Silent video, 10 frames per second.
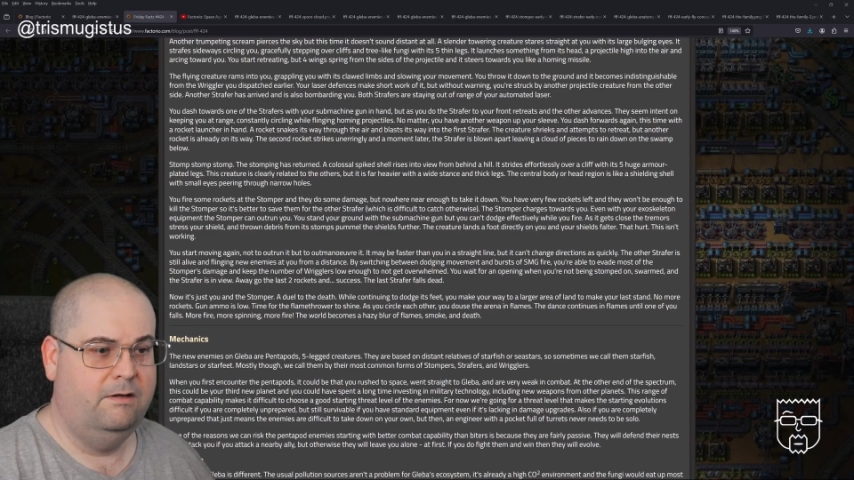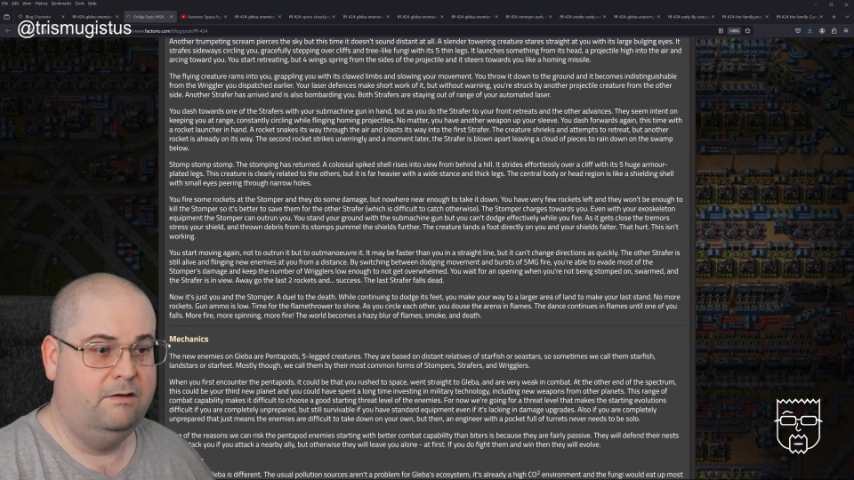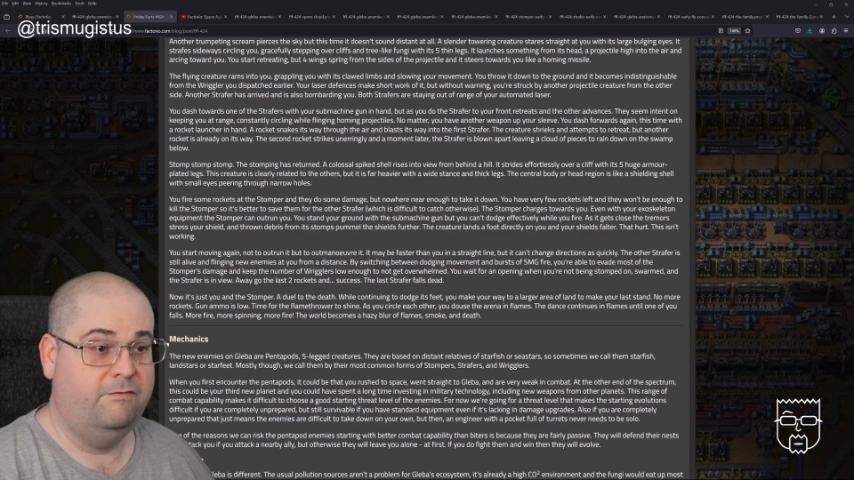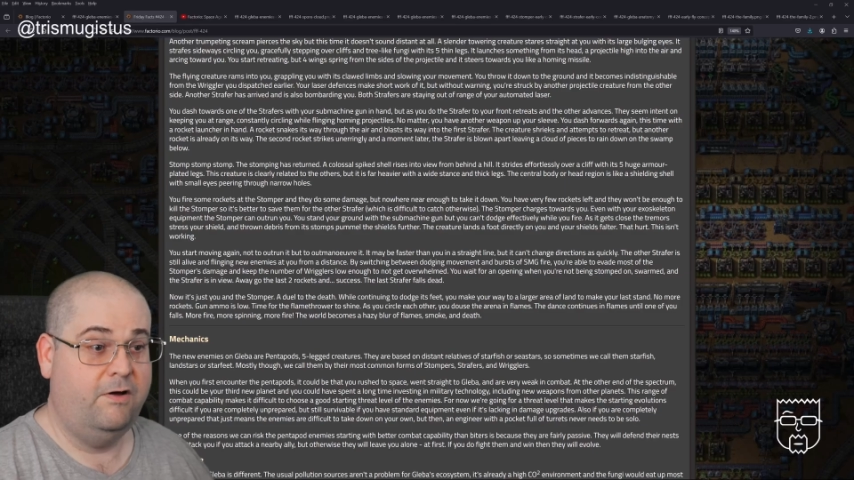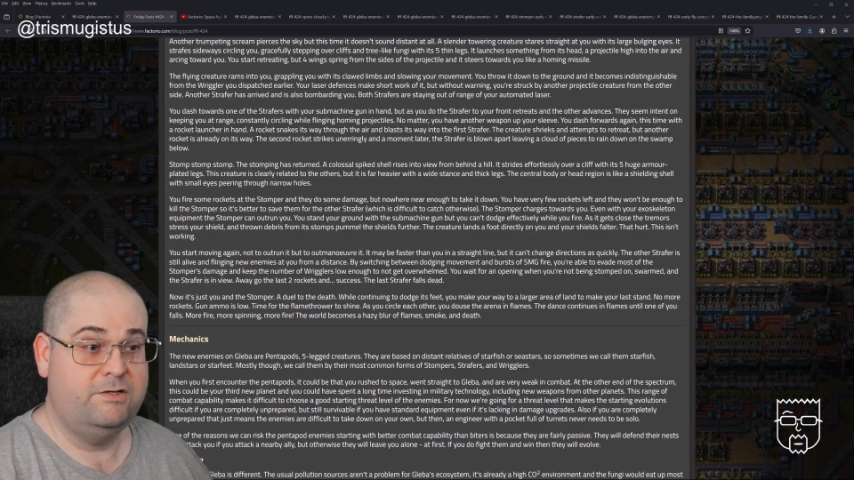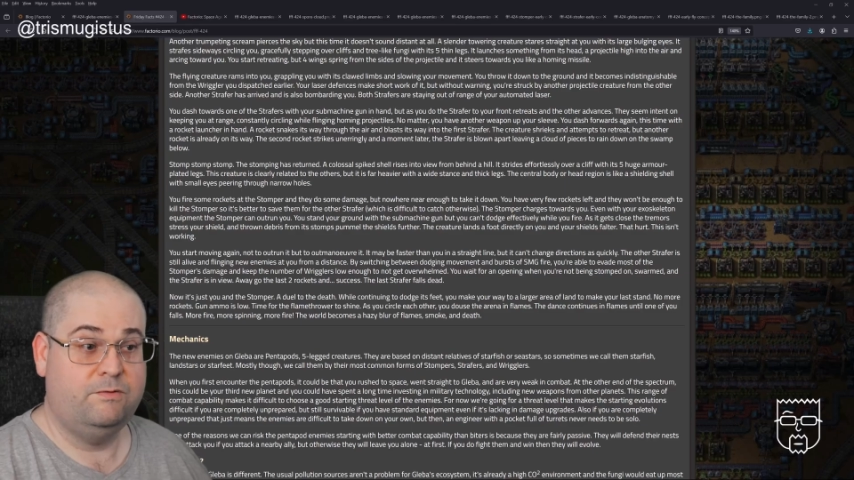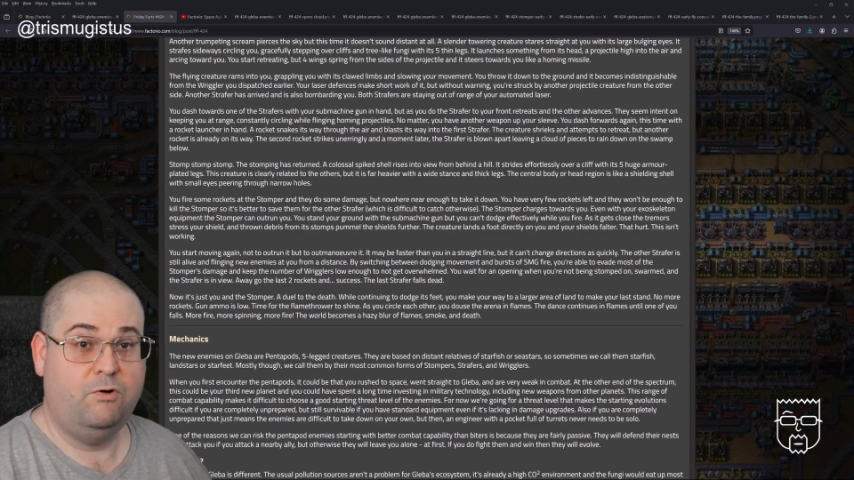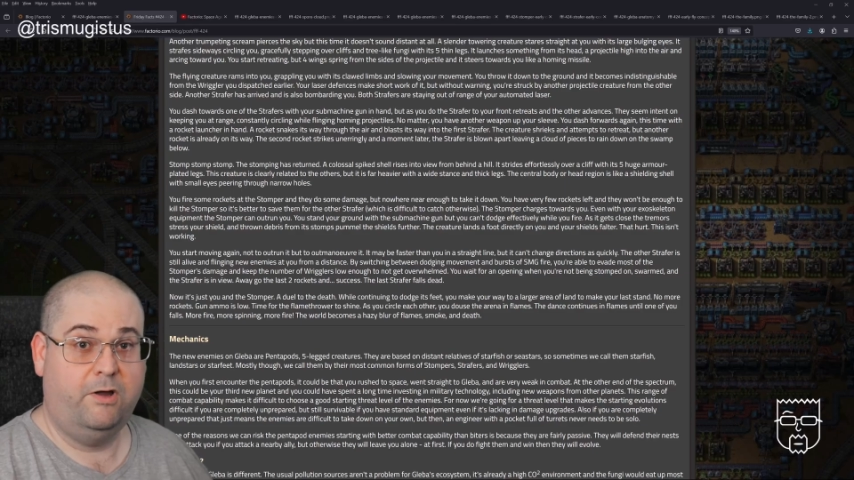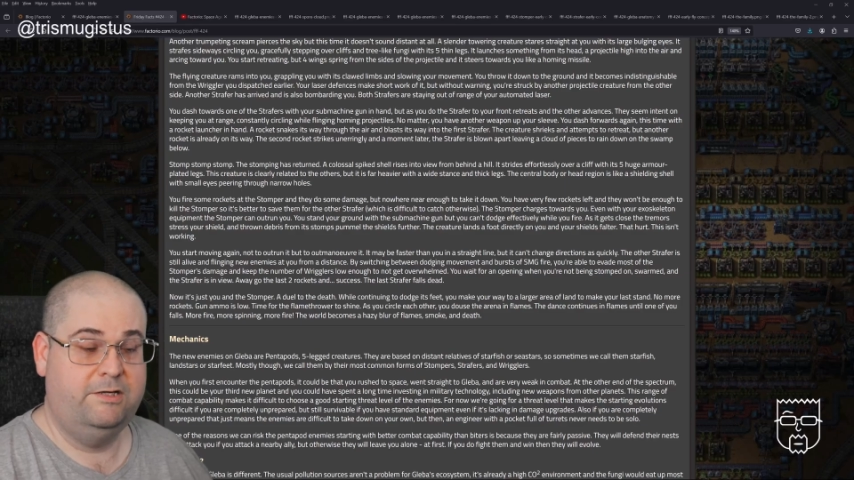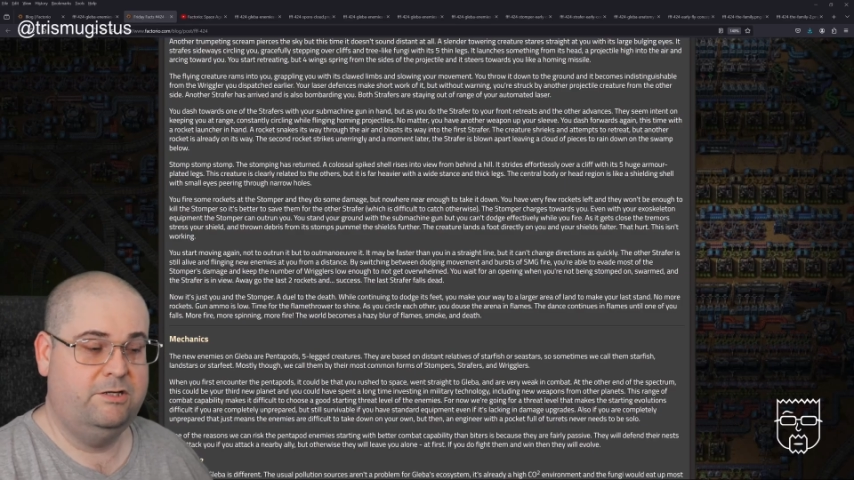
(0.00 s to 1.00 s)
You fire some
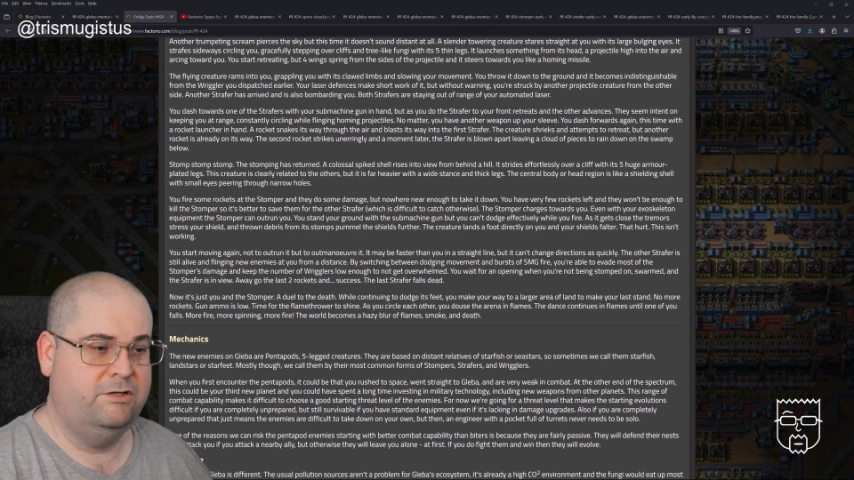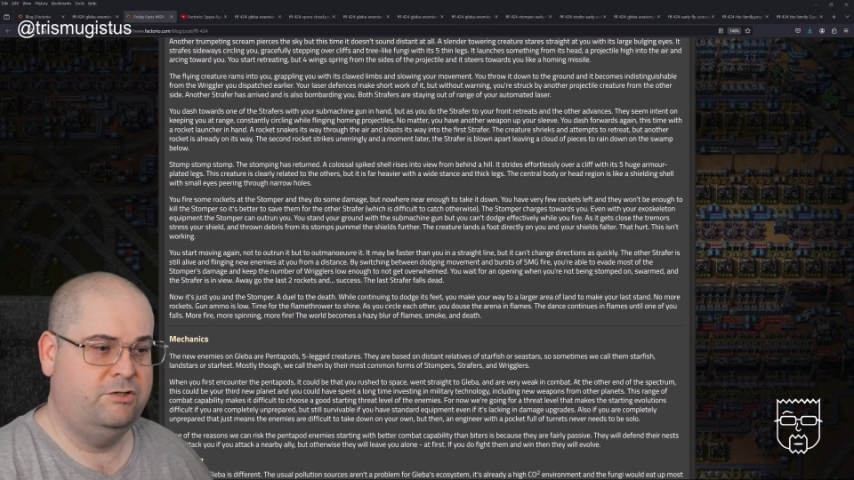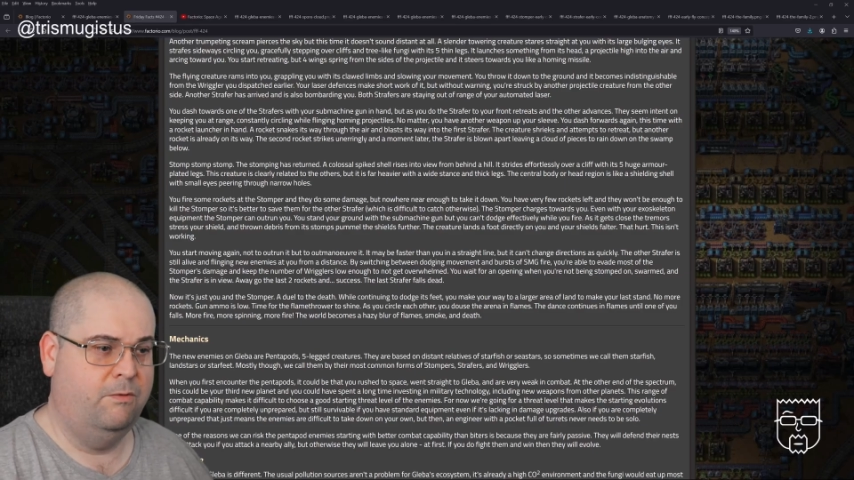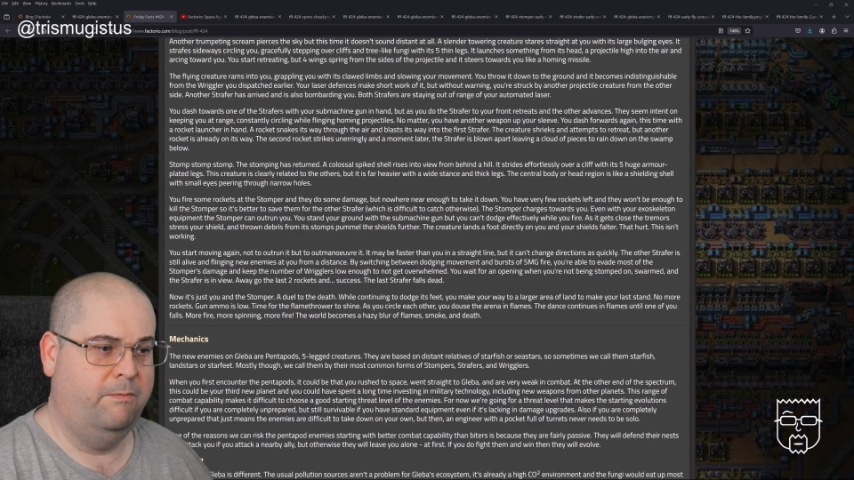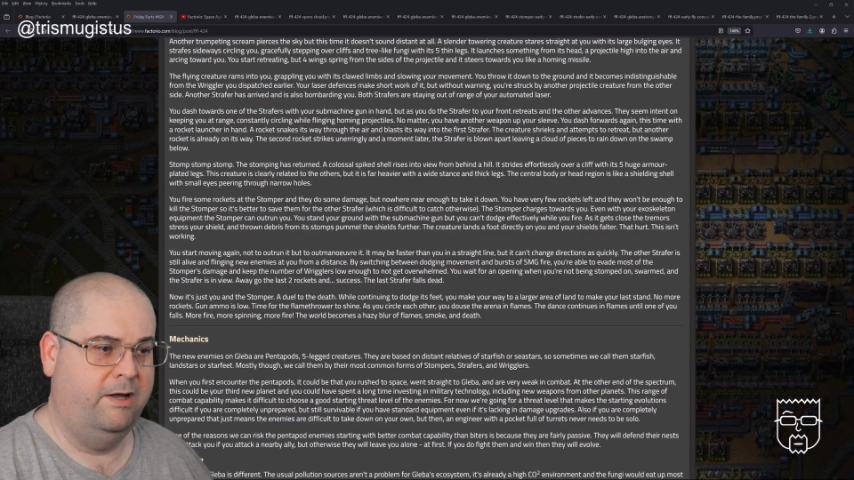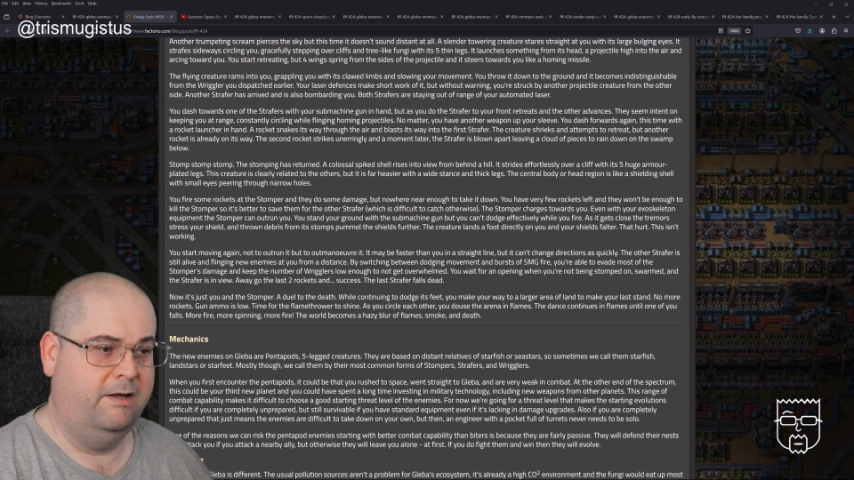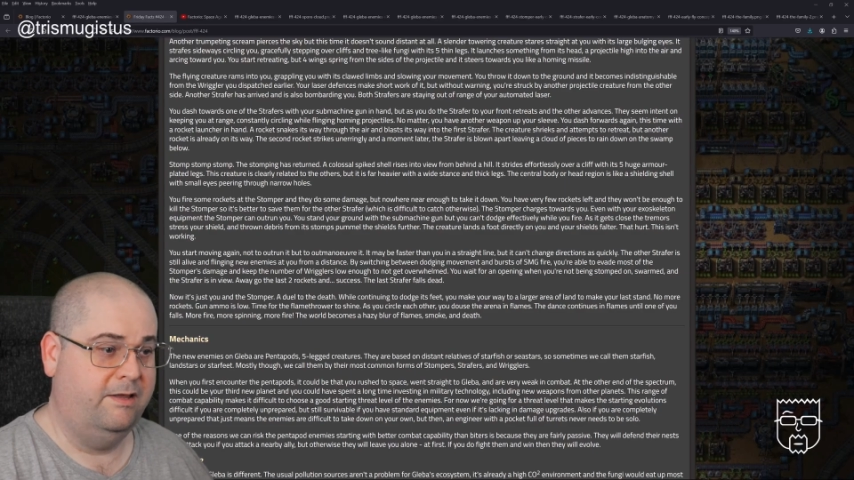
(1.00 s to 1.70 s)
rockets at the Stomper,